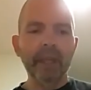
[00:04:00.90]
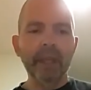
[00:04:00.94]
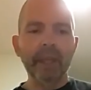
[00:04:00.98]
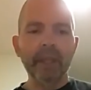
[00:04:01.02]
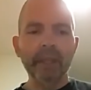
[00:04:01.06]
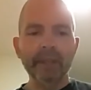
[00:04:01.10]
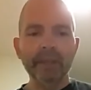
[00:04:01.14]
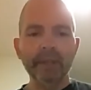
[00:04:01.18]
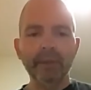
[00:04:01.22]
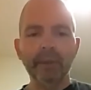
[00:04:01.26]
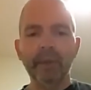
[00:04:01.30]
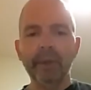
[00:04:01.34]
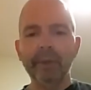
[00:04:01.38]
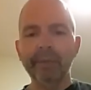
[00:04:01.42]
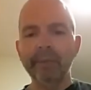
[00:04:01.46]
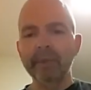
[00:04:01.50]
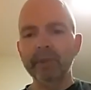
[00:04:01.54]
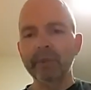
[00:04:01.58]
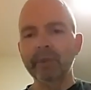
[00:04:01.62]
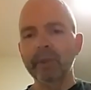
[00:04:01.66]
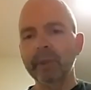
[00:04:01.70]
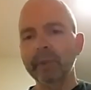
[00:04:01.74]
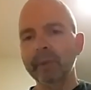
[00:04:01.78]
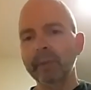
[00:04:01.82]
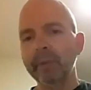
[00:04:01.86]
and you're having
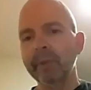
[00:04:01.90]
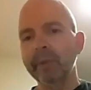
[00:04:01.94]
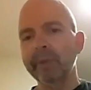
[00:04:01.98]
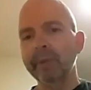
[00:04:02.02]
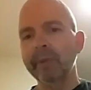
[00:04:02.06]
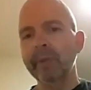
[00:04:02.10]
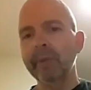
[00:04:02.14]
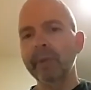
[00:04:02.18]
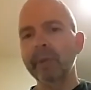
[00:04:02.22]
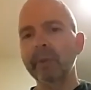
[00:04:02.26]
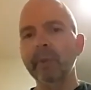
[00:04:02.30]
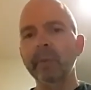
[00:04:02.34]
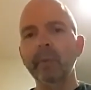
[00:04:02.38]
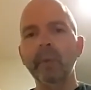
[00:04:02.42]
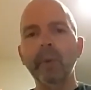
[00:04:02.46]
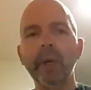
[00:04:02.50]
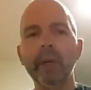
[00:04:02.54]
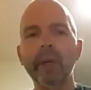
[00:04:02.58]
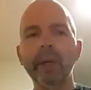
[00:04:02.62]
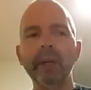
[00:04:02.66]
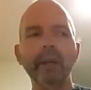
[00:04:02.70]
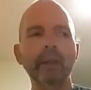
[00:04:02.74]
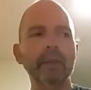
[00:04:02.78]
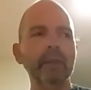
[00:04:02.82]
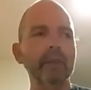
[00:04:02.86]
trouble with the
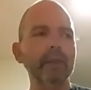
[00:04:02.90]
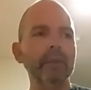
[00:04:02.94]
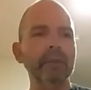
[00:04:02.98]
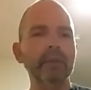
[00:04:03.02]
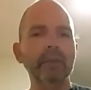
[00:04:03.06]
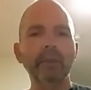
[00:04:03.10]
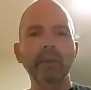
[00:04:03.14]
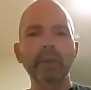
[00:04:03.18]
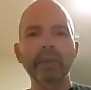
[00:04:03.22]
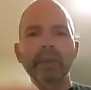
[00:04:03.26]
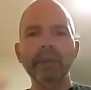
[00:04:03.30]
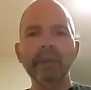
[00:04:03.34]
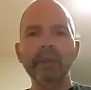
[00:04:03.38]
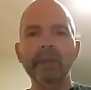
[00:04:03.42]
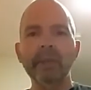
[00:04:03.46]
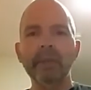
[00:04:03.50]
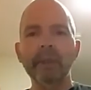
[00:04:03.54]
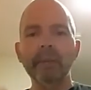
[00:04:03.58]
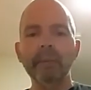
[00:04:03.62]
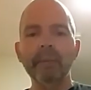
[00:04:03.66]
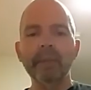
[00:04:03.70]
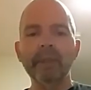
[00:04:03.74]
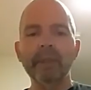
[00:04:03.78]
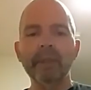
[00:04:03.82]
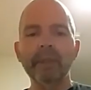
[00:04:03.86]
wire twisting
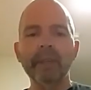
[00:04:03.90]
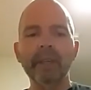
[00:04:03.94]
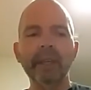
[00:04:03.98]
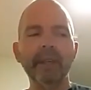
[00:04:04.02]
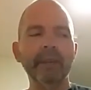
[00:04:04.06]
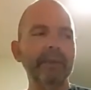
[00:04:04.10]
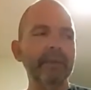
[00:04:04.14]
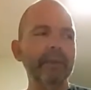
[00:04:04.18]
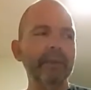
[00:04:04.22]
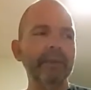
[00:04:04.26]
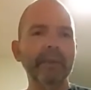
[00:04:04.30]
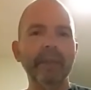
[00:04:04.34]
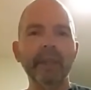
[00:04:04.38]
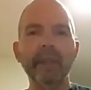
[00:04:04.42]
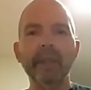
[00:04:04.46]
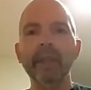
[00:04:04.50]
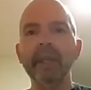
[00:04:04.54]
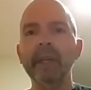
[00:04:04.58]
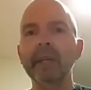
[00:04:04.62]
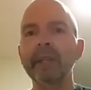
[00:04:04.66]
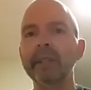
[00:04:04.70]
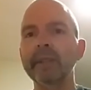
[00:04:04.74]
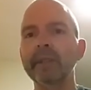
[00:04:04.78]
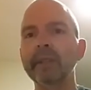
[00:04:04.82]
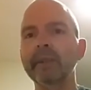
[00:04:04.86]
up and everything,
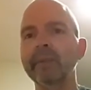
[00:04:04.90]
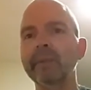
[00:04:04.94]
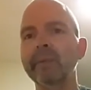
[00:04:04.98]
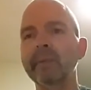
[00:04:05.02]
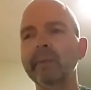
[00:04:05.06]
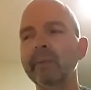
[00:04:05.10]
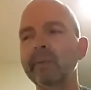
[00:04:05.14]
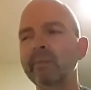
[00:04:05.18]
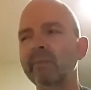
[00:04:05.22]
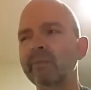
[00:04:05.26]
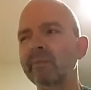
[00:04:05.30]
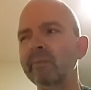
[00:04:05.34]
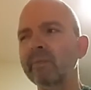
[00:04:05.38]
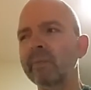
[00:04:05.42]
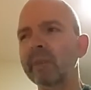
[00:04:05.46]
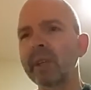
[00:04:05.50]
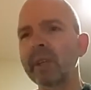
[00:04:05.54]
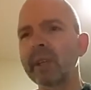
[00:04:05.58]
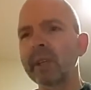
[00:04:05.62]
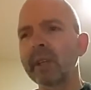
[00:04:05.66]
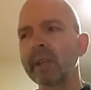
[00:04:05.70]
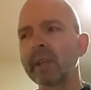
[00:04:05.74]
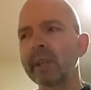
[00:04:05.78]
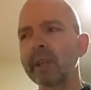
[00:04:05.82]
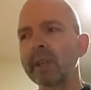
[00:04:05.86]
and you're
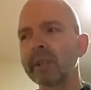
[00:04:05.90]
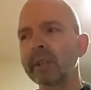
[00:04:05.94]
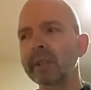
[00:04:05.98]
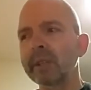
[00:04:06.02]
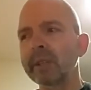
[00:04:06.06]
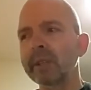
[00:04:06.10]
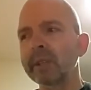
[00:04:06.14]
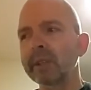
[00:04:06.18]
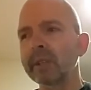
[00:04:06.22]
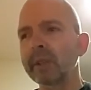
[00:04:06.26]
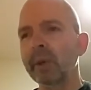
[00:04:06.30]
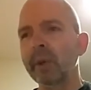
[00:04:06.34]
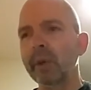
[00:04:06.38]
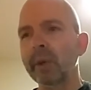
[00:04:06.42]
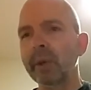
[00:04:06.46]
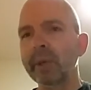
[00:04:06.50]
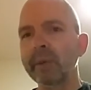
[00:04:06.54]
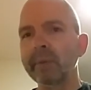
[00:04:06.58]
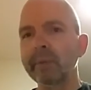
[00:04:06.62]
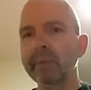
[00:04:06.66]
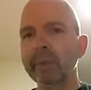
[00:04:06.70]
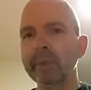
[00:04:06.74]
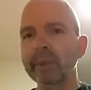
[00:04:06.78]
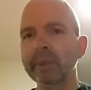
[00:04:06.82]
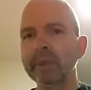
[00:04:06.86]

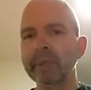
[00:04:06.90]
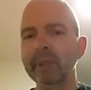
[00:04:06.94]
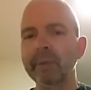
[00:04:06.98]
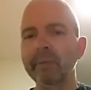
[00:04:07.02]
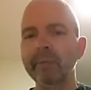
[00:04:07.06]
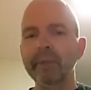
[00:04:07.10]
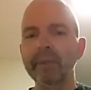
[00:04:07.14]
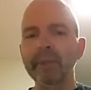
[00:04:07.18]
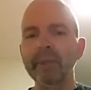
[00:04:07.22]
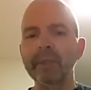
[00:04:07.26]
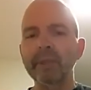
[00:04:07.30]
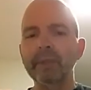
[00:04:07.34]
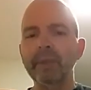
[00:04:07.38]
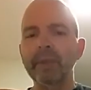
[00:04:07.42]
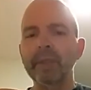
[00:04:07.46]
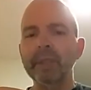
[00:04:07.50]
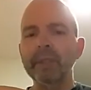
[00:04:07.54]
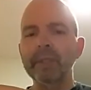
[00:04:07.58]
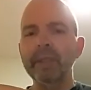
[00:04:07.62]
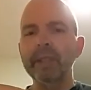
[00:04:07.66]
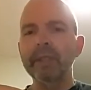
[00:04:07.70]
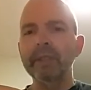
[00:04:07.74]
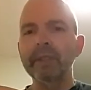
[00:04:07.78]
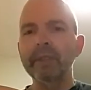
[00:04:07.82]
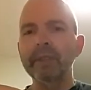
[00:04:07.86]
looking for something to
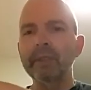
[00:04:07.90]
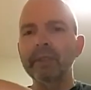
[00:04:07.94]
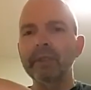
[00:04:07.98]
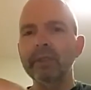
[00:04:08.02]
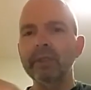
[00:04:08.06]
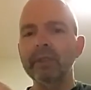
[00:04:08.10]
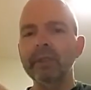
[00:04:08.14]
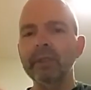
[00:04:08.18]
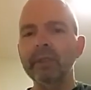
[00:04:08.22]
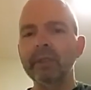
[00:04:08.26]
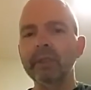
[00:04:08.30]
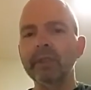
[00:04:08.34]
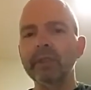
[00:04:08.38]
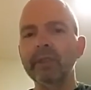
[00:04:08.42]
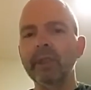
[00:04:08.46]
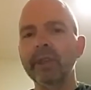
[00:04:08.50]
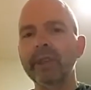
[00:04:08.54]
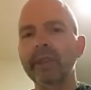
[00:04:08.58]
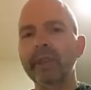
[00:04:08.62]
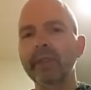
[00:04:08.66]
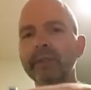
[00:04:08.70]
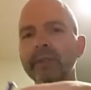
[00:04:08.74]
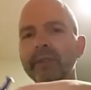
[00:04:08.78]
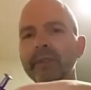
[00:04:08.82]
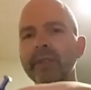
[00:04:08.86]
actually
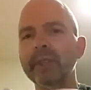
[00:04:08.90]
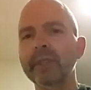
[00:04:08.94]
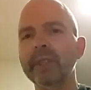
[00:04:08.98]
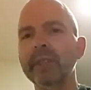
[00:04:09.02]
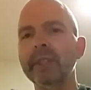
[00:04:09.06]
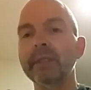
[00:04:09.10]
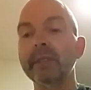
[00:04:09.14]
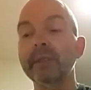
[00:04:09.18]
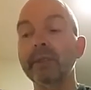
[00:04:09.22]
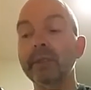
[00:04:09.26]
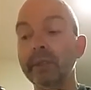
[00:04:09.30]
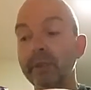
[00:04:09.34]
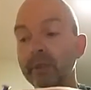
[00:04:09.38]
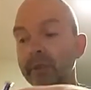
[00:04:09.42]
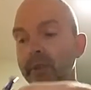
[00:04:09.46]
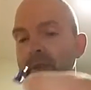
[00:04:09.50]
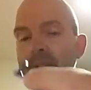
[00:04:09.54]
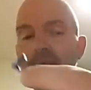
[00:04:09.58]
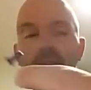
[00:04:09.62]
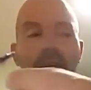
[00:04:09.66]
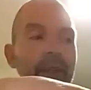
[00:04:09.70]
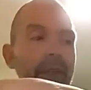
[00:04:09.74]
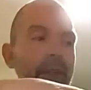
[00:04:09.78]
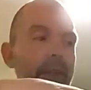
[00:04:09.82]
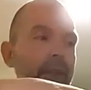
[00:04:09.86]
tie
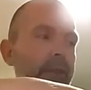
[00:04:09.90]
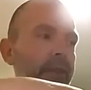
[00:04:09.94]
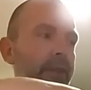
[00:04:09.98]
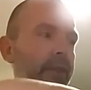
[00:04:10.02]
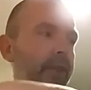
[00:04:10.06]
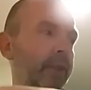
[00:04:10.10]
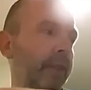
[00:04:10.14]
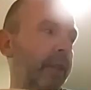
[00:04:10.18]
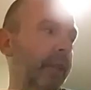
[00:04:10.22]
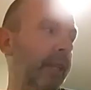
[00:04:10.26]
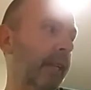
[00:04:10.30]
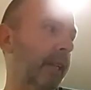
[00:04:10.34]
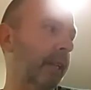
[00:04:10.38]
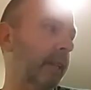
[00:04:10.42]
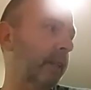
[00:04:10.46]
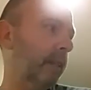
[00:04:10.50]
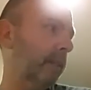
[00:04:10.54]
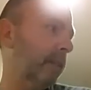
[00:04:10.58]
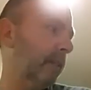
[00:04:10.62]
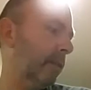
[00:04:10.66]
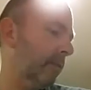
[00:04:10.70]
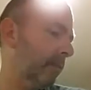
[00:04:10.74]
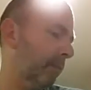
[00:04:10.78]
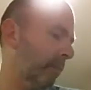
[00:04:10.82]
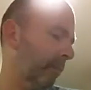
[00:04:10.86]
onto the end,
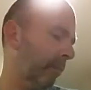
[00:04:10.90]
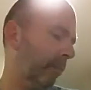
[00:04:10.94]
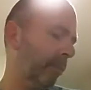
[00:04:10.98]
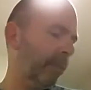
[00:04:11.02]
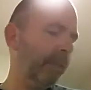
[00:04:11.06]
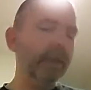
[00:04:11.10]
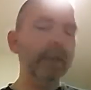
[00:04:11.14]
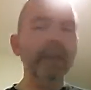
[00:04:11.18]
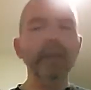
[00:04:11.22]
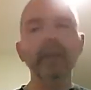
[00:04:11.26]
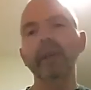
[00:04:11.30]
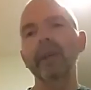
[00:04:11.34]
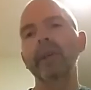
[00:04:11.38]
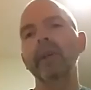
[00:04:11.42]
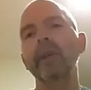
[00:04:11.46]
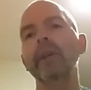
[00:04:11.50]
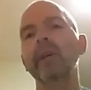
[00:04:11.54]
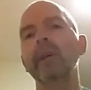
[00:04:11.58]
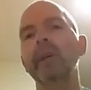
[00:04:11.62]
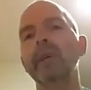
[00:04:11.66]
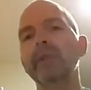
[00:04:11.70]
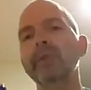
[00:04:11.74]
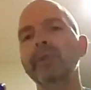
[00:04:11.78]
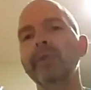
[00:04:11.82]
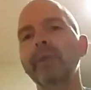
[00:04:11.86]

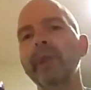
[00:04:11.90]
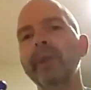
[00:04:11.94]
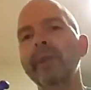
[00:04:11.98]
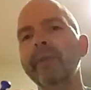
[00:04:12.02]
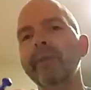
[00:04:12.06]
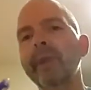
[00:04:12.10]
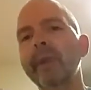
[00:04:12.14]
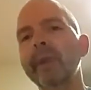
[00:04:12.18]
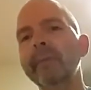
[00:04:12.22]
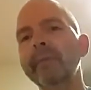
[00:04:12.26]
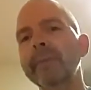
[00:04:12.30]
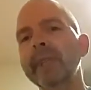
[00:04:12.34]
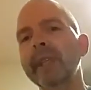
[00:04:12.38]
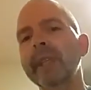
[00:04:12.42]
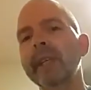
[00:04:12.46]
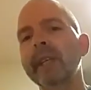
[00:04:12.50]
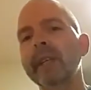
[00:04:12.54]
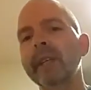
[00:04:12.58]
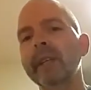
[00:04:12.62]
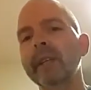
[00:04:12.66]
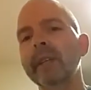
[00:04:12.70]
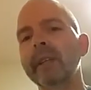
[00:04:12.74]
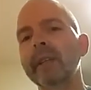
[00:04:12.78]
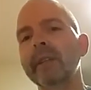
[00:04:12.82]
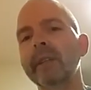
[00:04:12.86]
try a thumbtack.
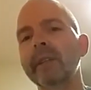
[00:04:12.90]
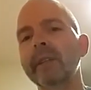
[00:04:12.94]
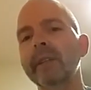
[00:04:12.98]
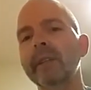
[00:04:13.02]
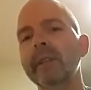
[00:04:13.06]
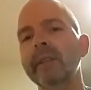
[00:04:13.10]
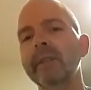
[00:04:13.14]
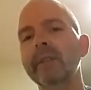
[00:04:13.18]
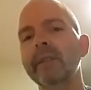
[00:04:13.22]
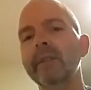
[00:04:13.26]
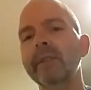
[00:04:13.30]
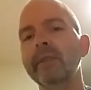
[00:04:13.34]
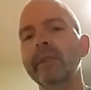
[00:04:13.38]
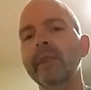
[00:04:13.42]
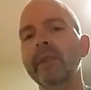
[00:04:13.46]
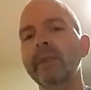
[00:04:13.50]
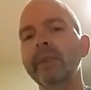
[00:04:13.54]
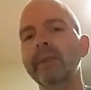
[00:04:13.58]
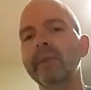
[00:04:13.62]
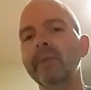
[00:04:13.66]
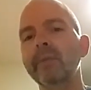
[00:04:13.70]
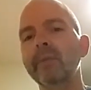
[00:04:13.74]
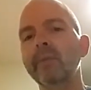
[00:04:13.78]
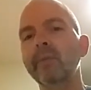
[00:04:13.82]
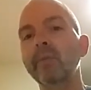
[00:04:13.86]

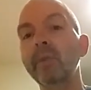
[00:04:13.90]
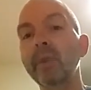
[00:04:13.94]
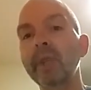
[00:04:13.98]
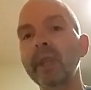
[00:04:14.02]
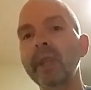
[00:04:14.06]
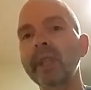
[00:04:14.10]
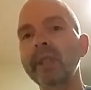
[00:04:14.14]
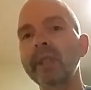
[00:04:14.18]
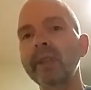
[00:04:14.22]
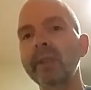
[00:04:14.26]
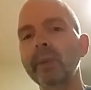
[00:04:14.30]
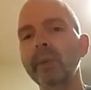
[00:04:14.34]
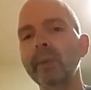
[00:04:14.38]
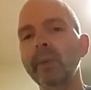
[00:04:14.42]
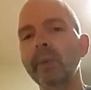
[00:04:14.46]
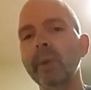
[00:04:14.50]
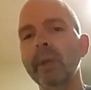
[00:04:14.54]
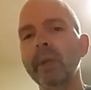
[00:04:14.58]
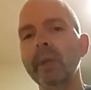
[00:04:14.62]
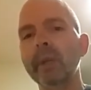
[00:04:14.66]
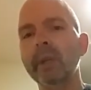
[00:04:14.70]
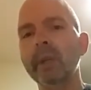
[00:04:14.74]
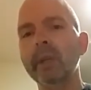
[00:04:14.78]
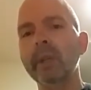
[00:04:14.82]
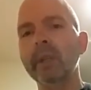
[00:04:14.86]
They really do
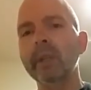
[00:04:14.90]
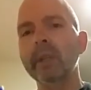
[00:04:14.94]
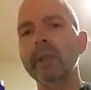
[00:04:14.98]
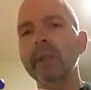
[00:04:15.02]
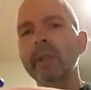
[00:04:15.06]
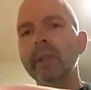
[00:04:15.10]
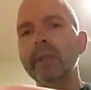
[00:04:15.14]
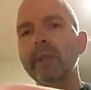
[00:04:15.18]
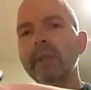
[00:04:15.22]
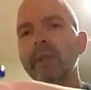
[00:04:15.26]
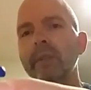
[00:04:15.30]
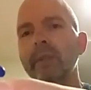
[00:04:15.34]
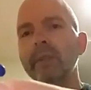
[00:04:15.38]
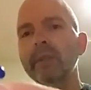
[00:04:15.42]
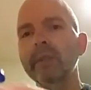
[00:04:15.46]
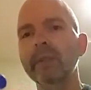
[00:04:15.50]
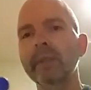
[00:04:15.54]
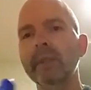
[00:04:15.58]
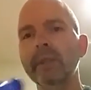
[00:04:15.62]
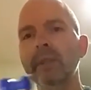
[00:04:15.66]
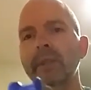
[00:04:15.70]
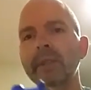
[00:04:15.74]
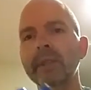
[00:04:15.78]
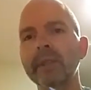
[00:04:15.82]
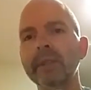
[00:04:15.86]
work, and
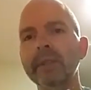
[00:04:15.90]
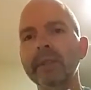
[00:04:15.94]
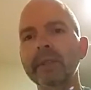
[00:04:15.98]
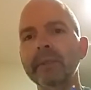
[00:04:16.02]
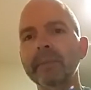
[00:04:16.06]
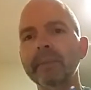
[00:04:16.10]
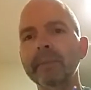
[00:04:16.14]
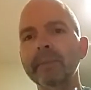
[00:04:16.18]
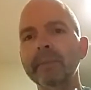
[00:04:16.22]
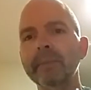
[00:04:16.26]
there it is.